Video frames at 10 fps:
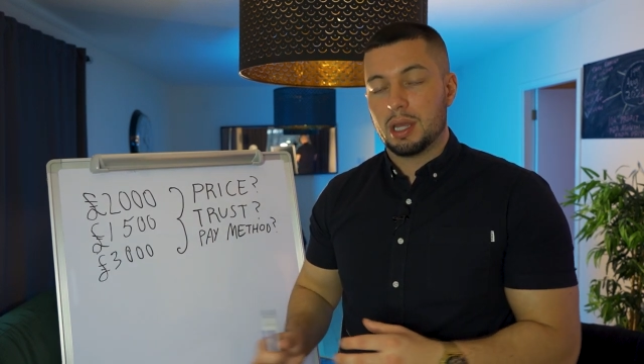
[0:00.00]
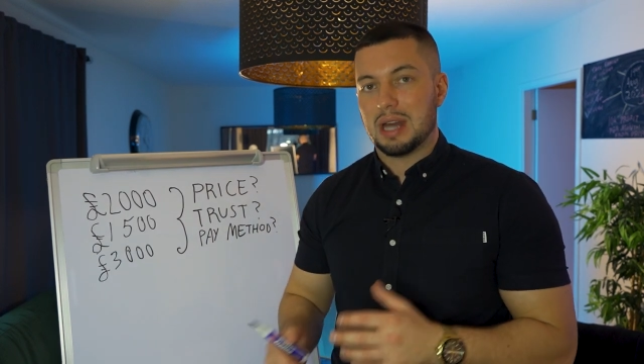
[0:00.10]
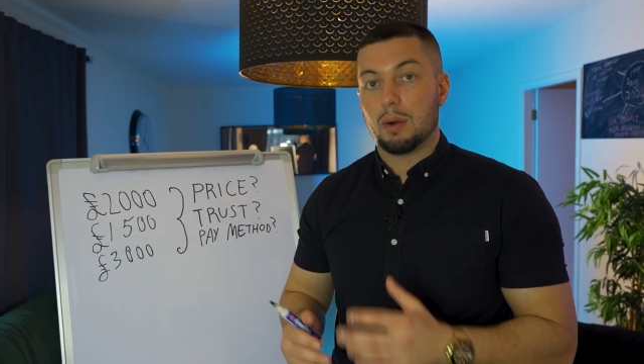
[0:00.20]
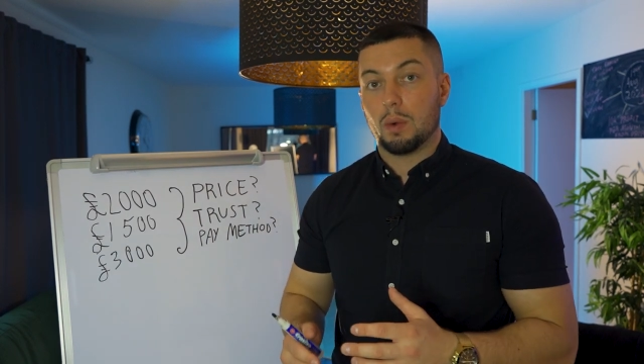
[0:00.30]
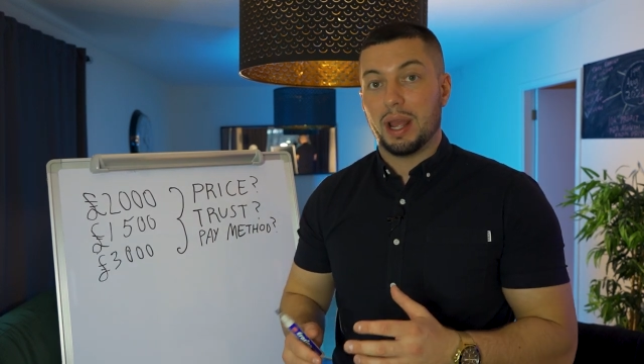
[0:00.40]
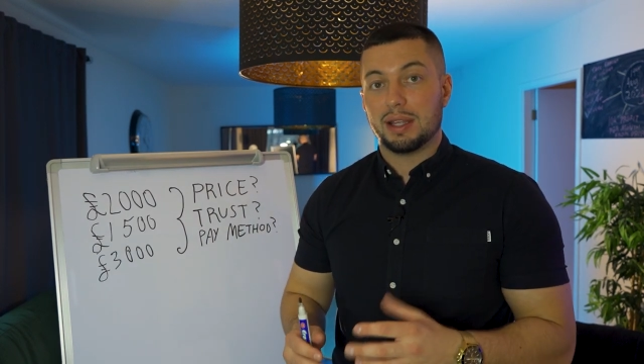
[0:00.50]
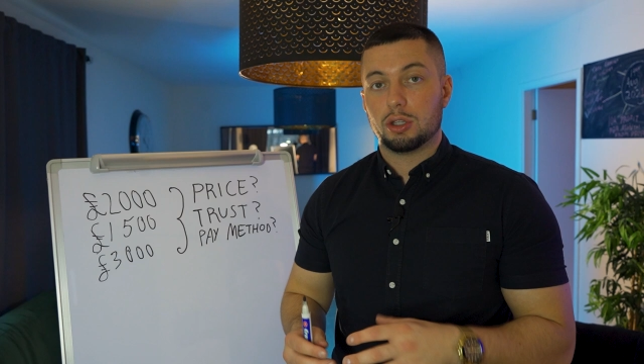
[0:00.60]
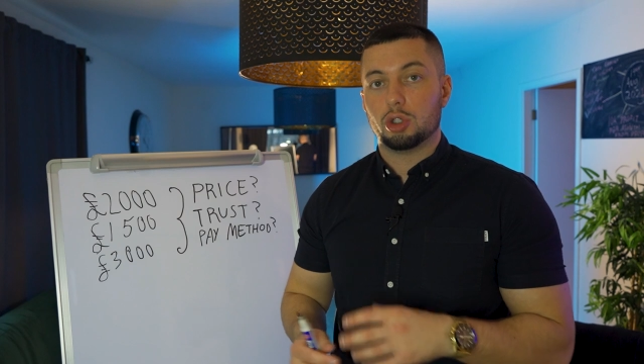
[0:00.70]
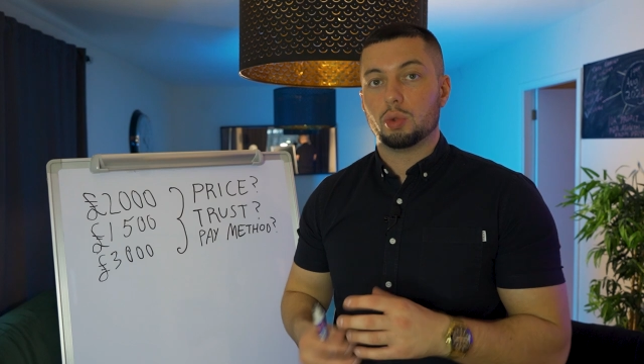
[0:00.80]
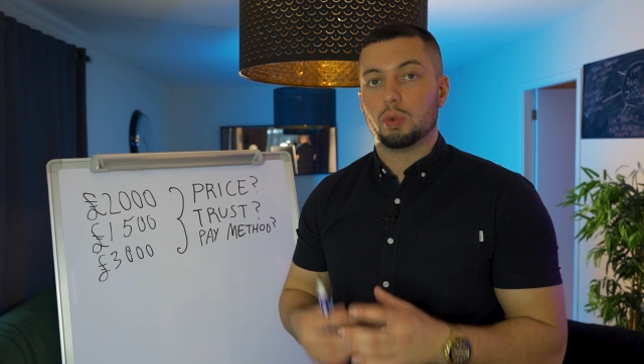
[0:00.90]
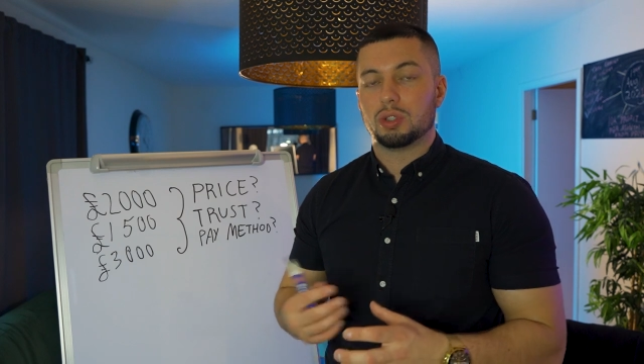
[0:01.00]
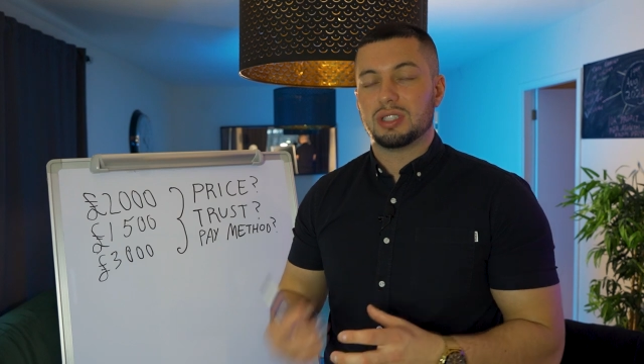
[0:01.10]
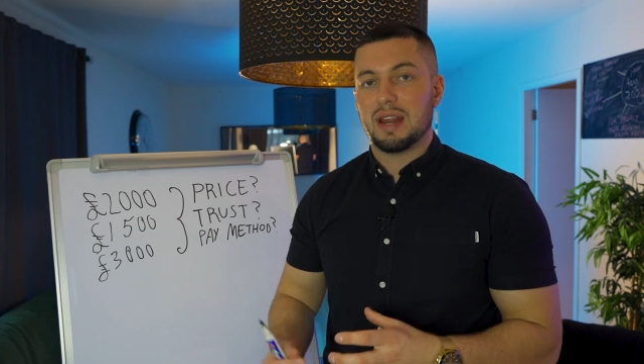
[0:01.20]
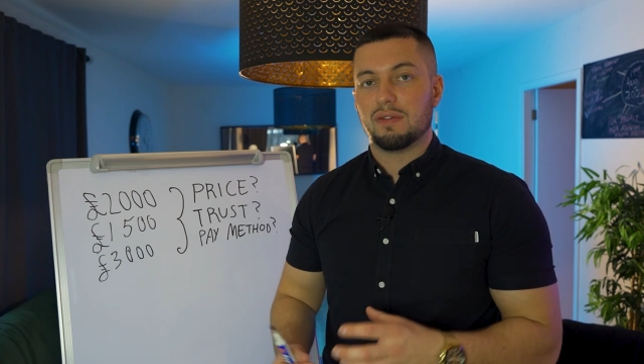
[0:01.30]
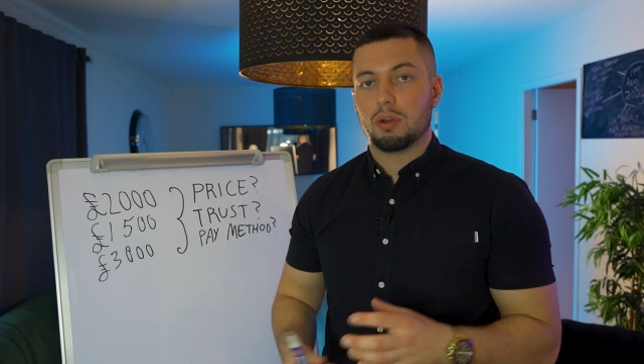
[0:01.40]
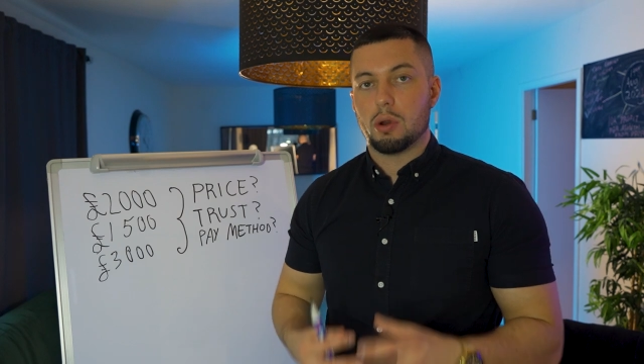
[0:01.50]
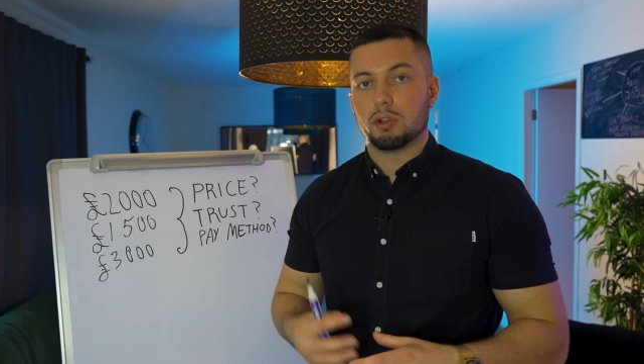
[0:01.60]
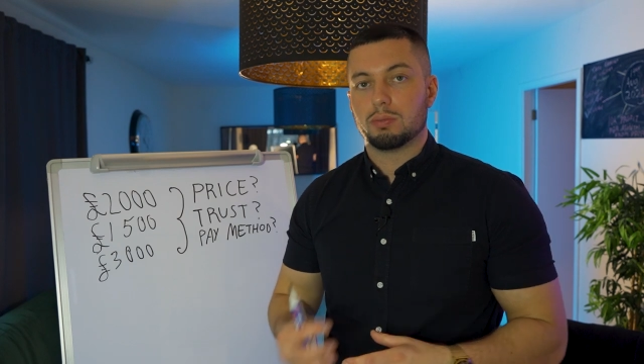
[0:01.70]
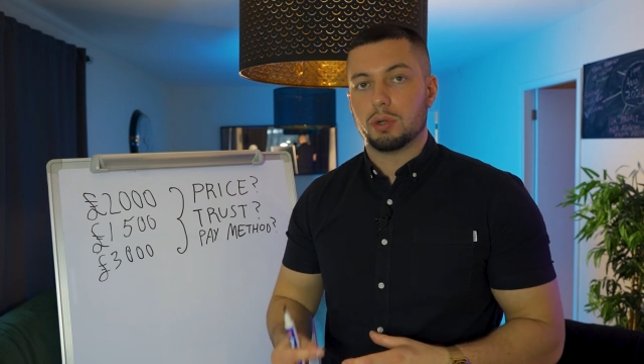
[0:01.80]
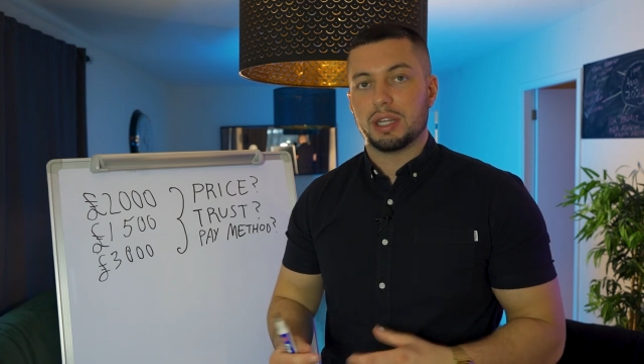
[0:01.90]
That way you will save the
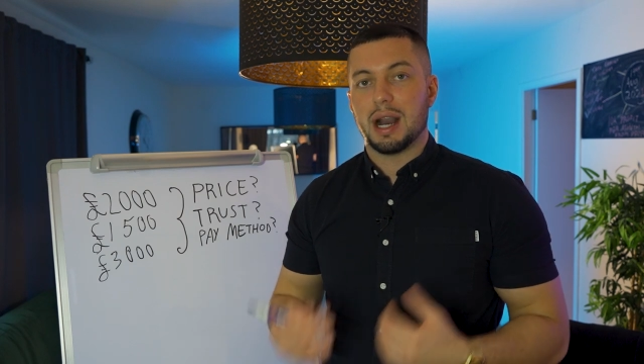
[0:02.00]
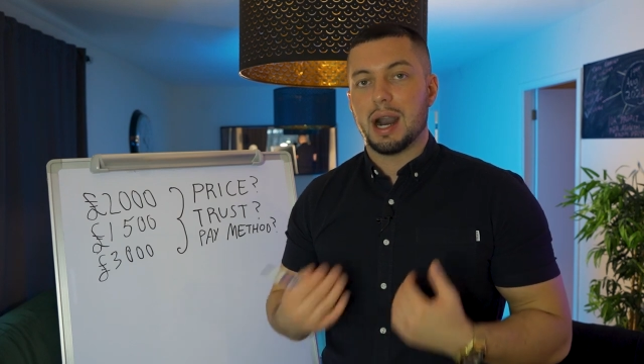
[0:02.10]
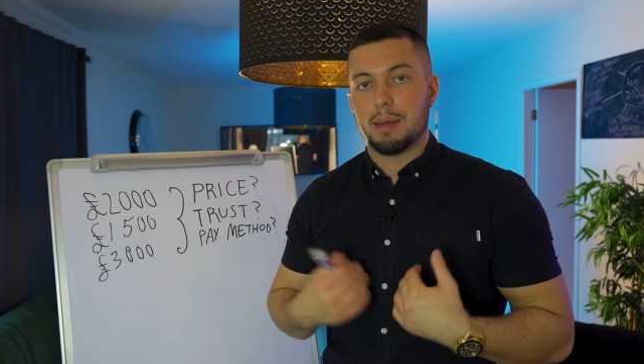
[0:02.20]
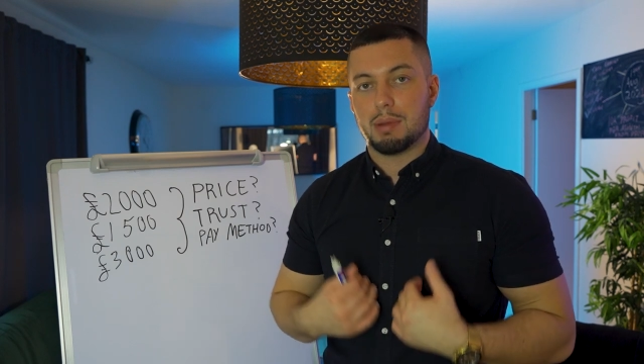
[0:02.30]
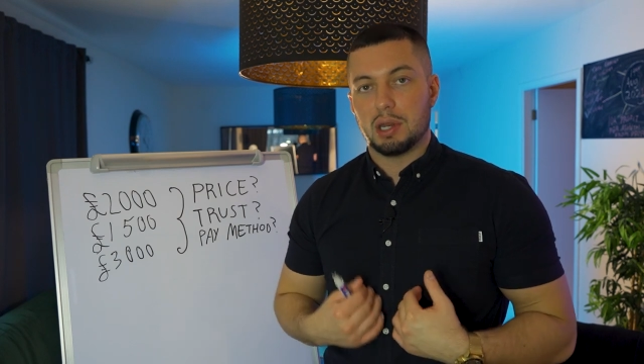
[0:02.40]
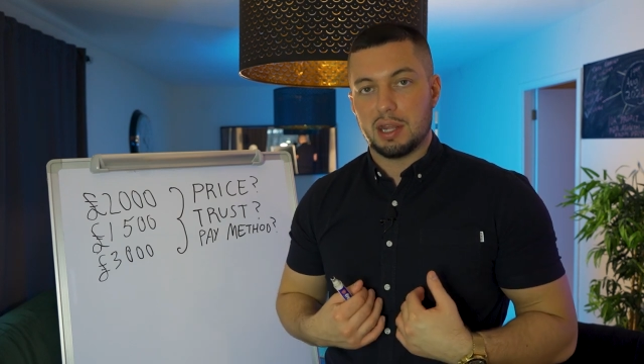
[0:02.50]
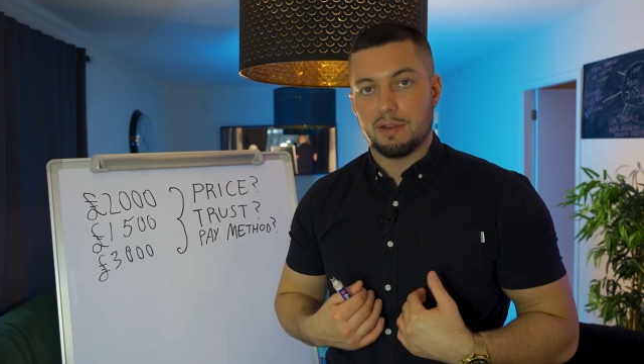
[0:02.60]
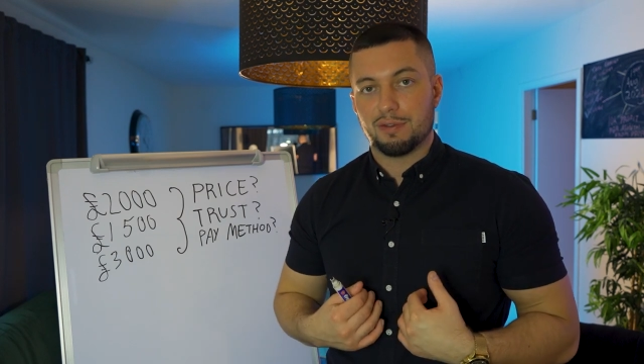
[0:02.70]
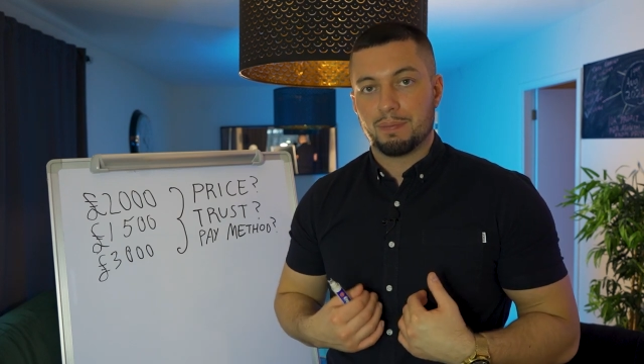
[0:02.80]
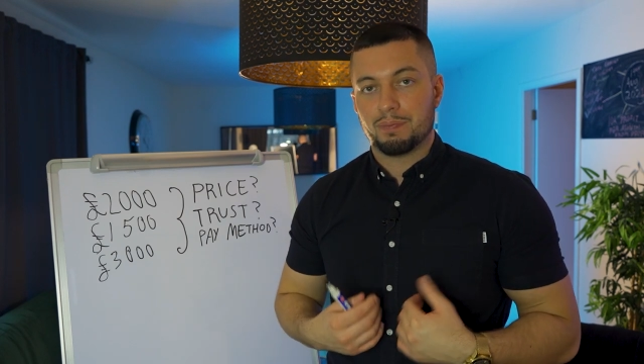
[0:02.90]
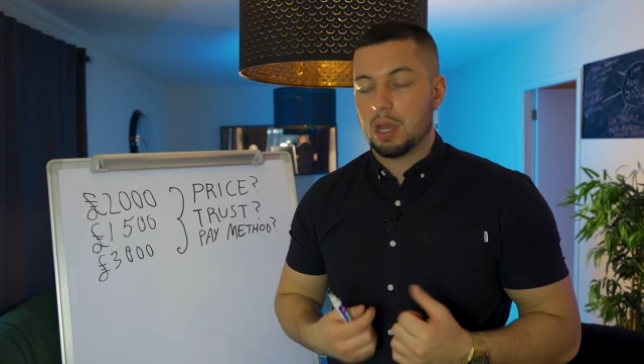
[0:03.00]
most money, I believe,